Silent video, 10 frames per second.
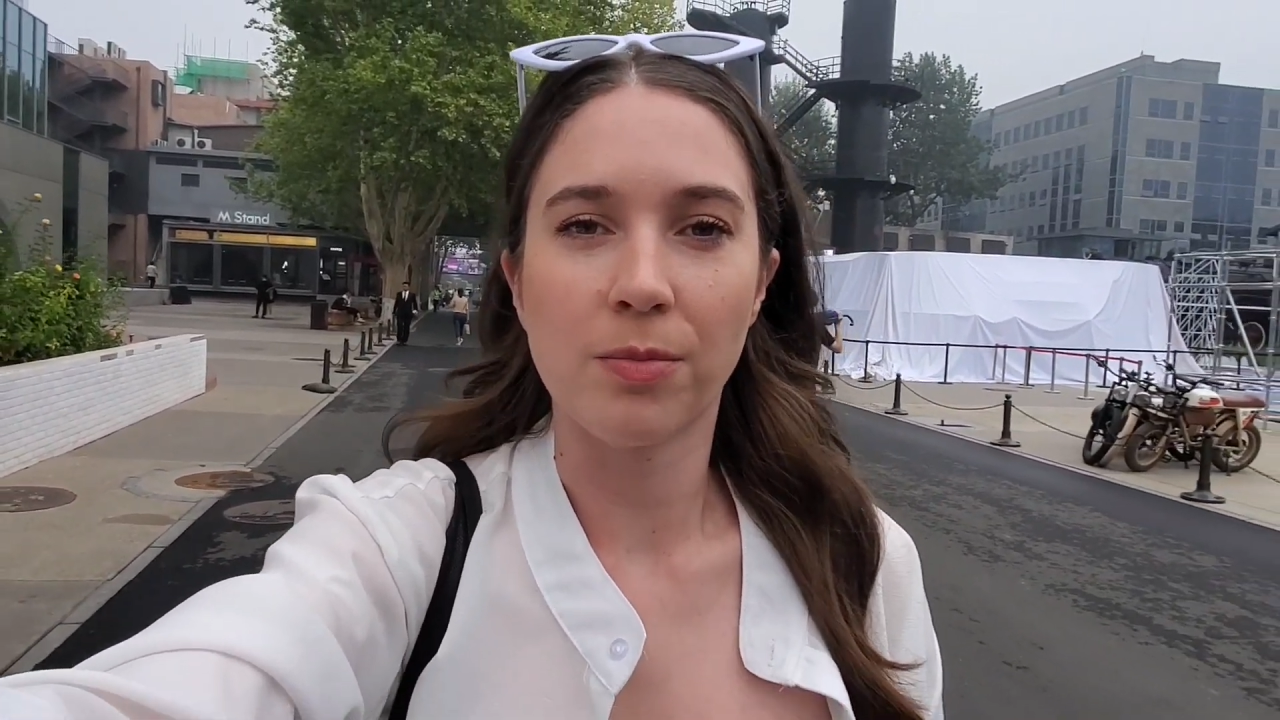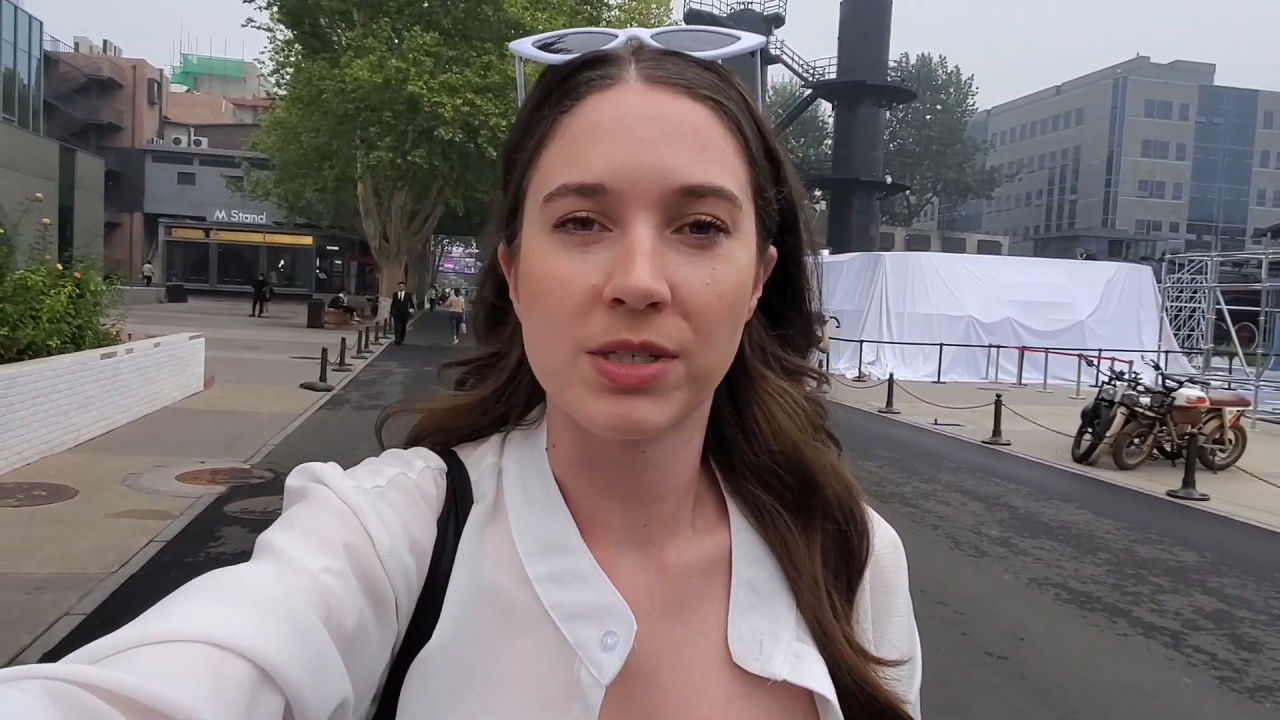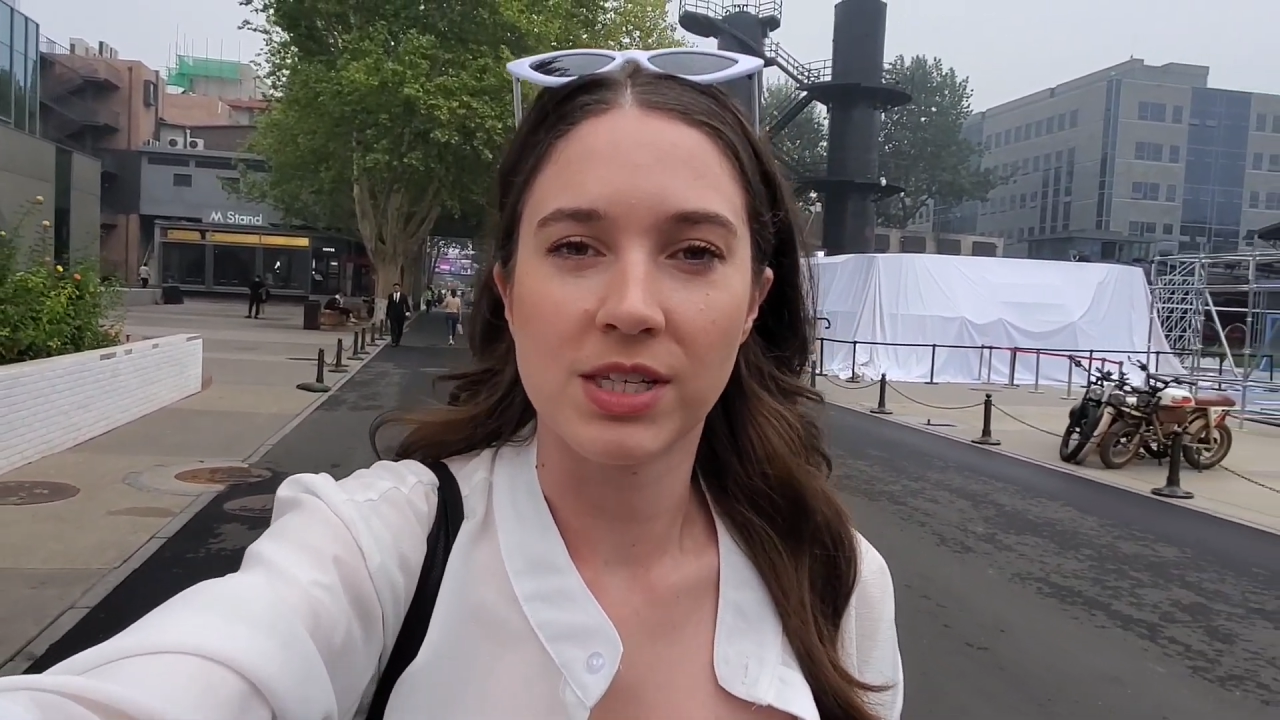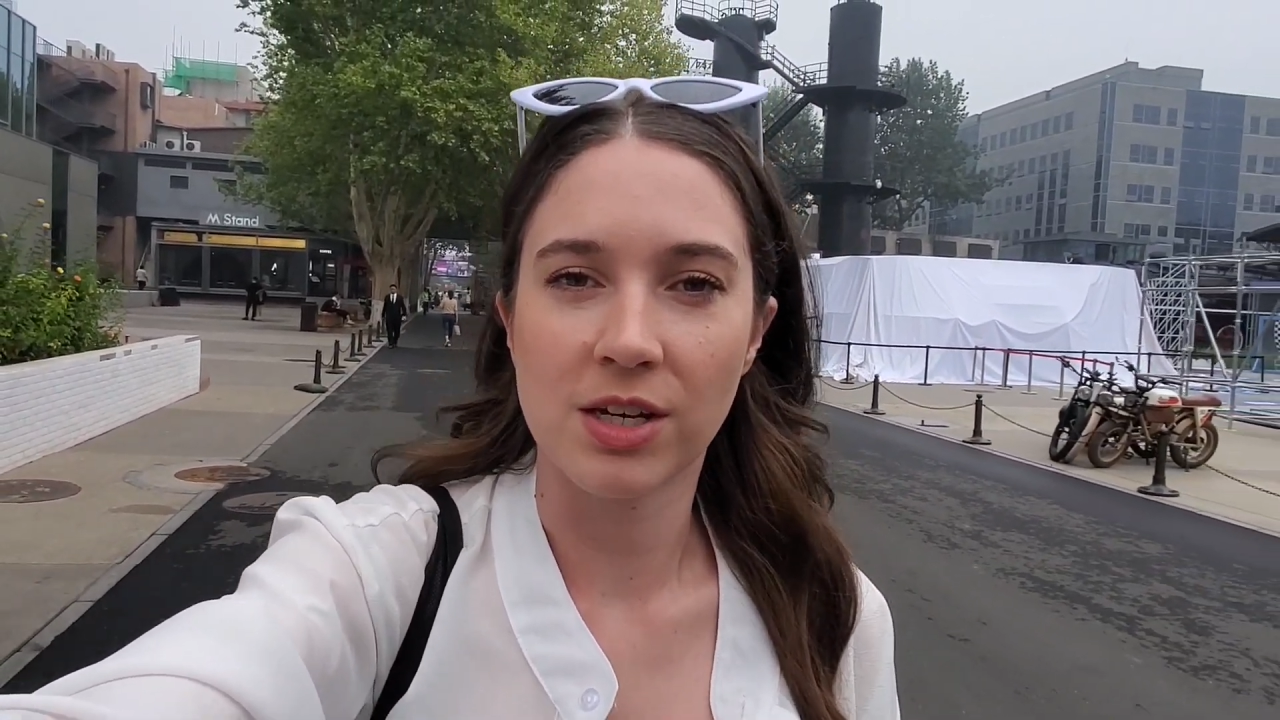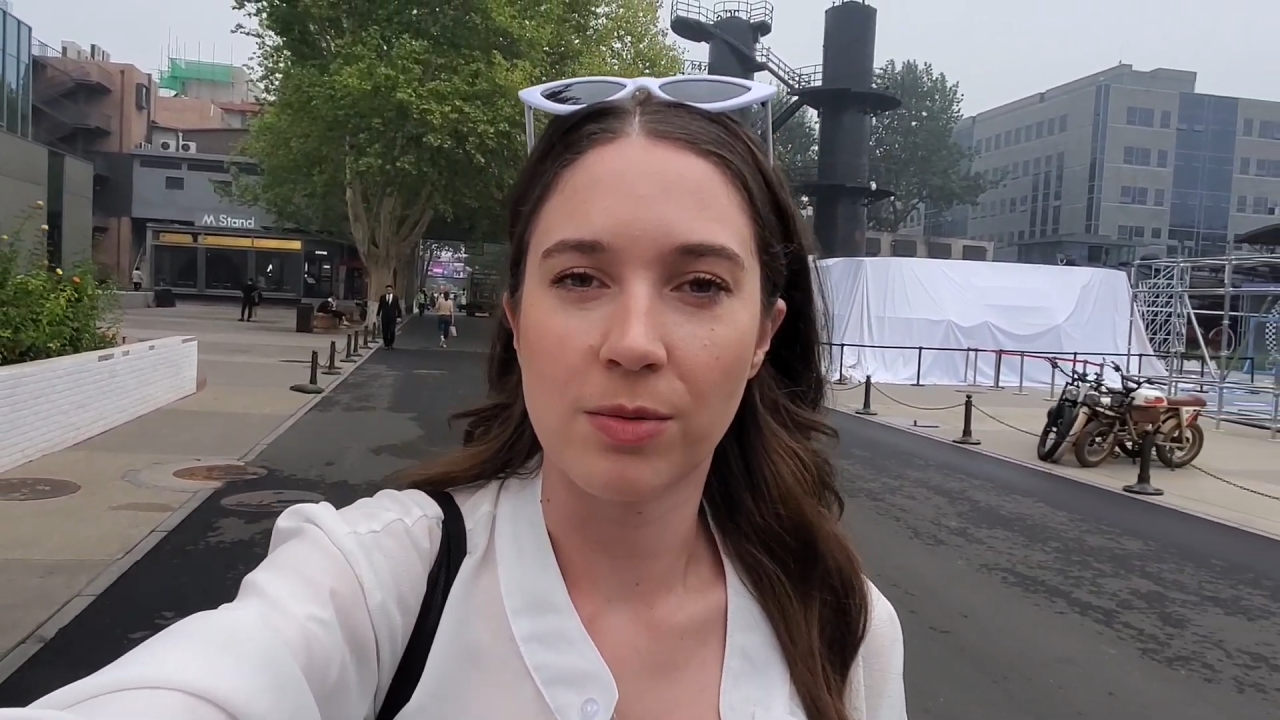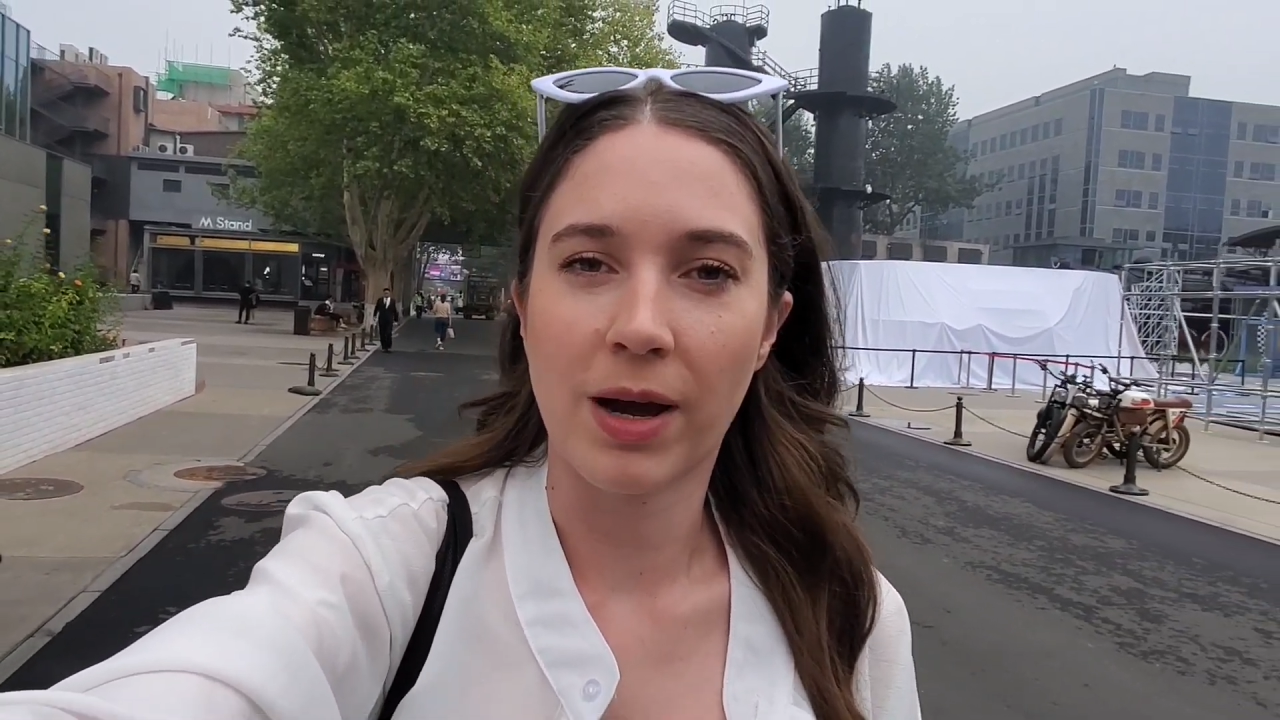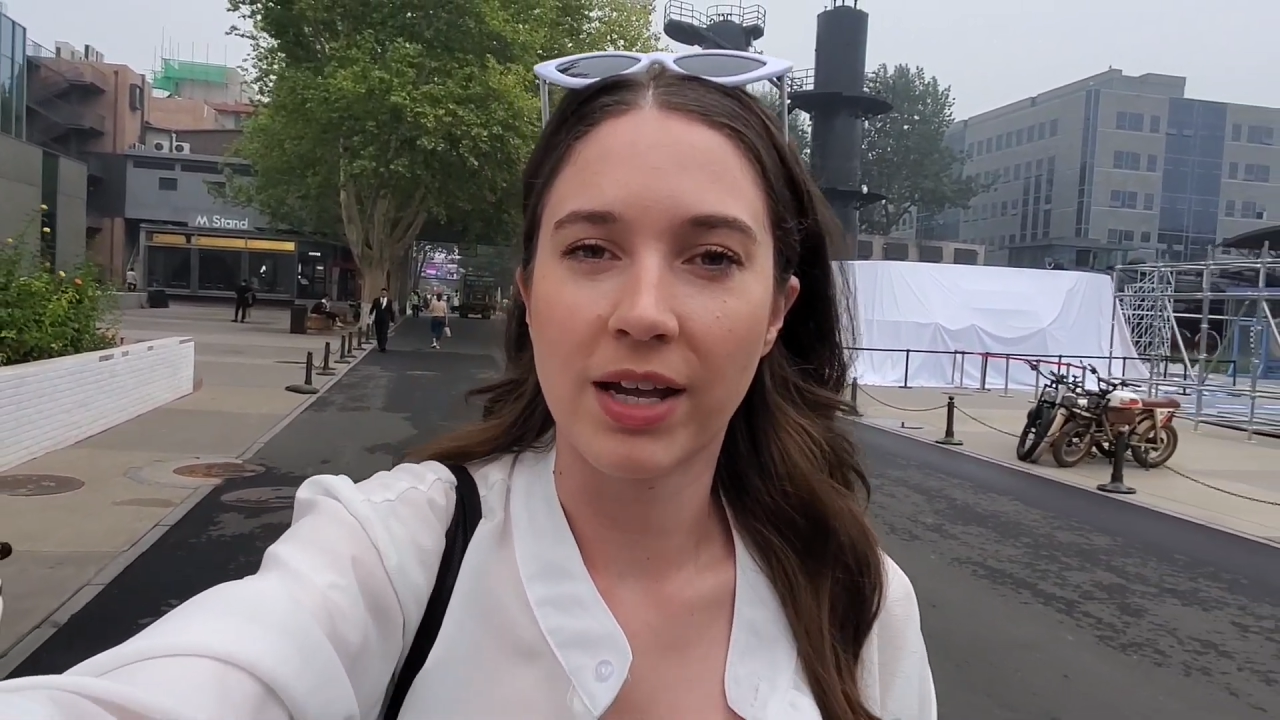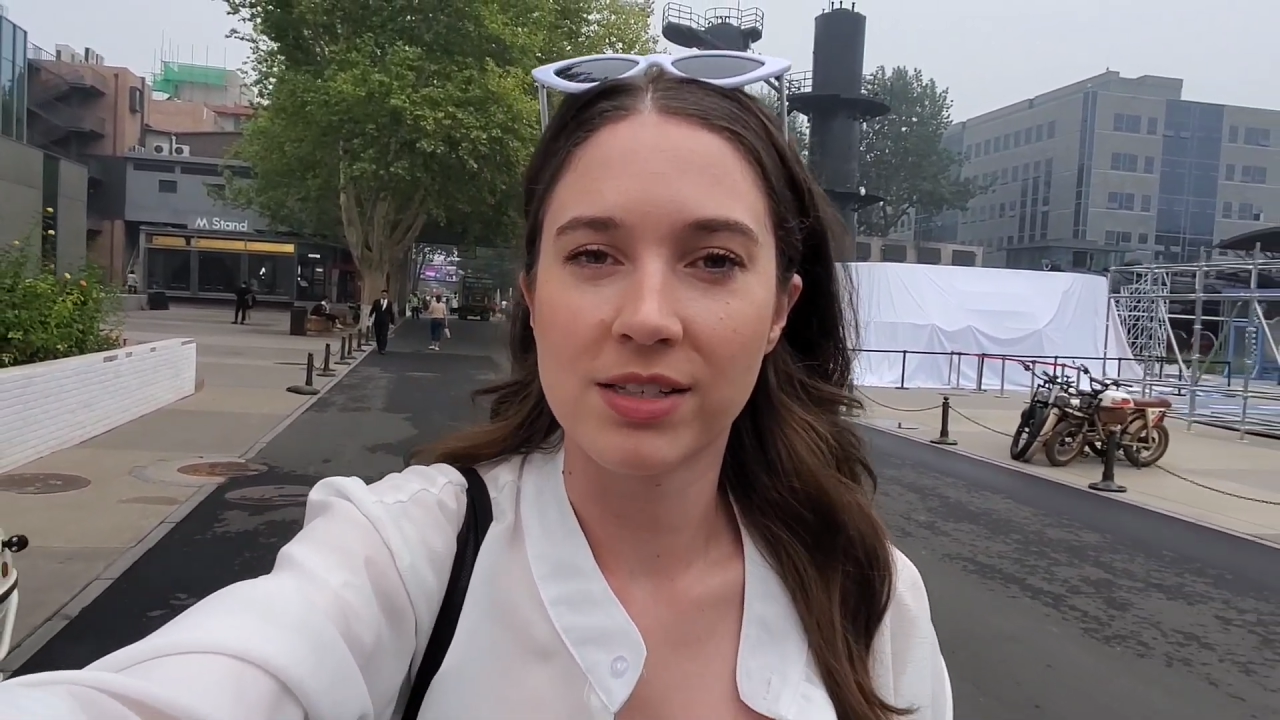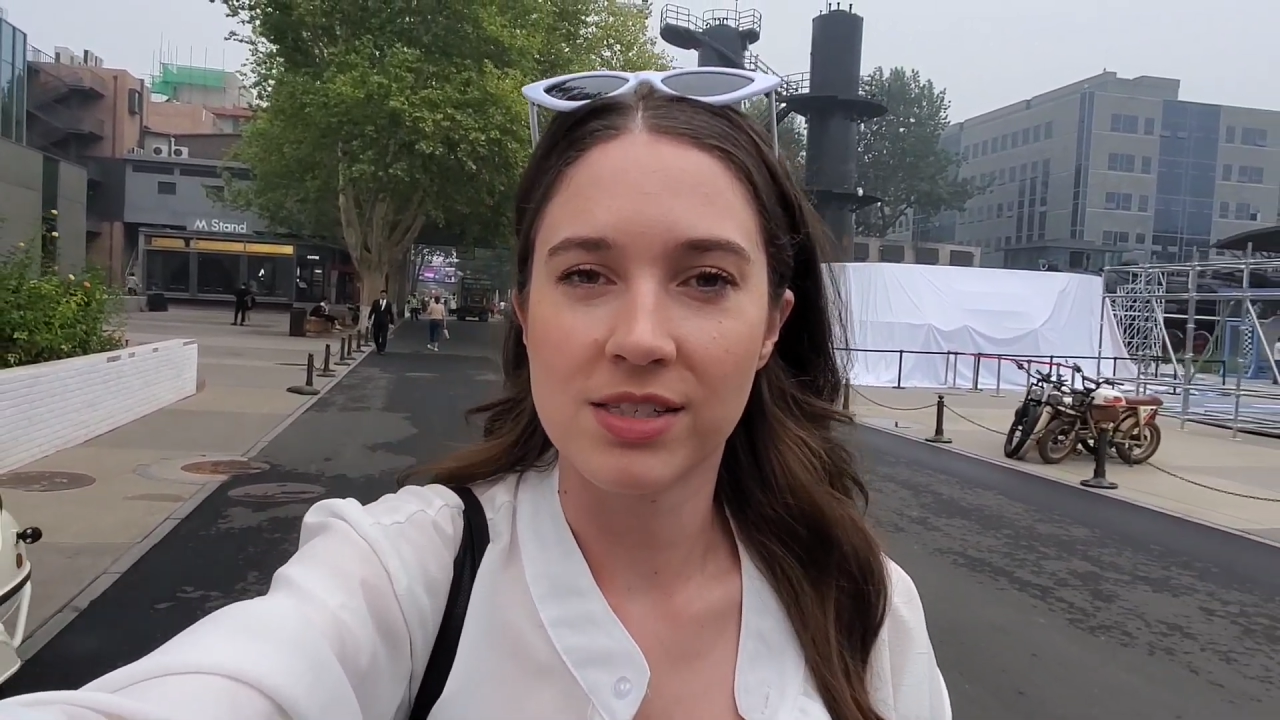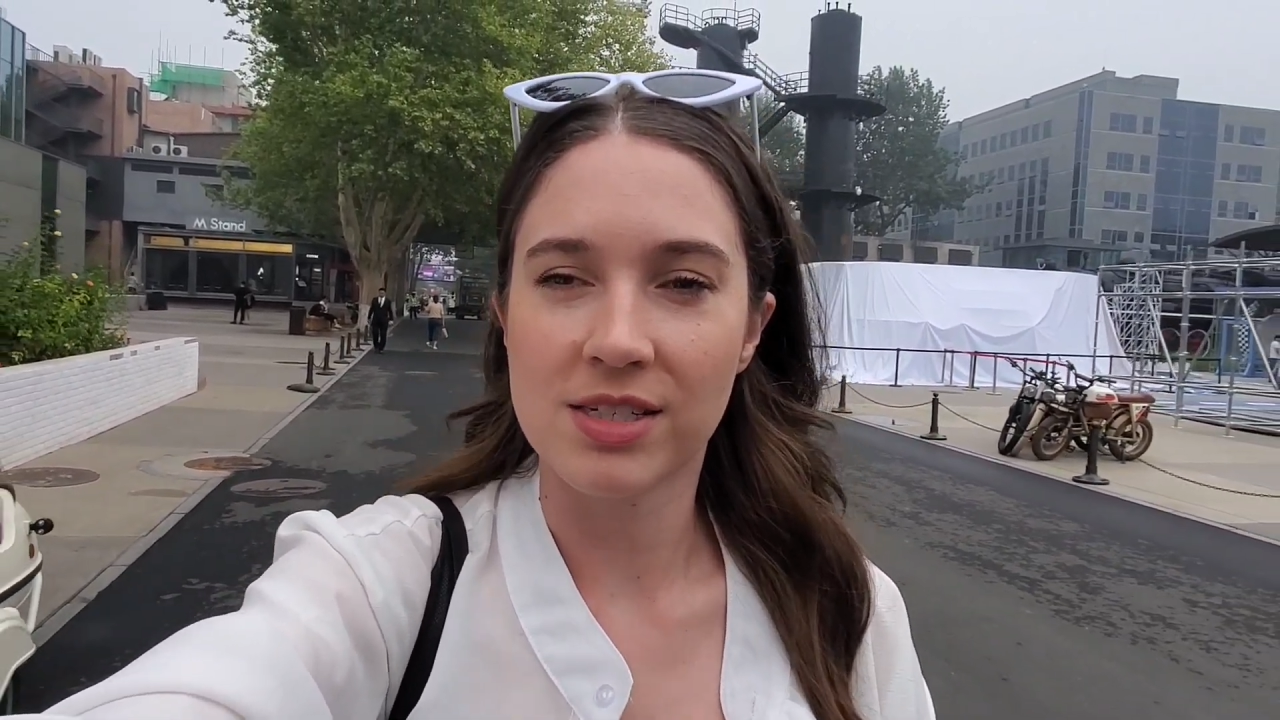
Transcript: mosquito bites.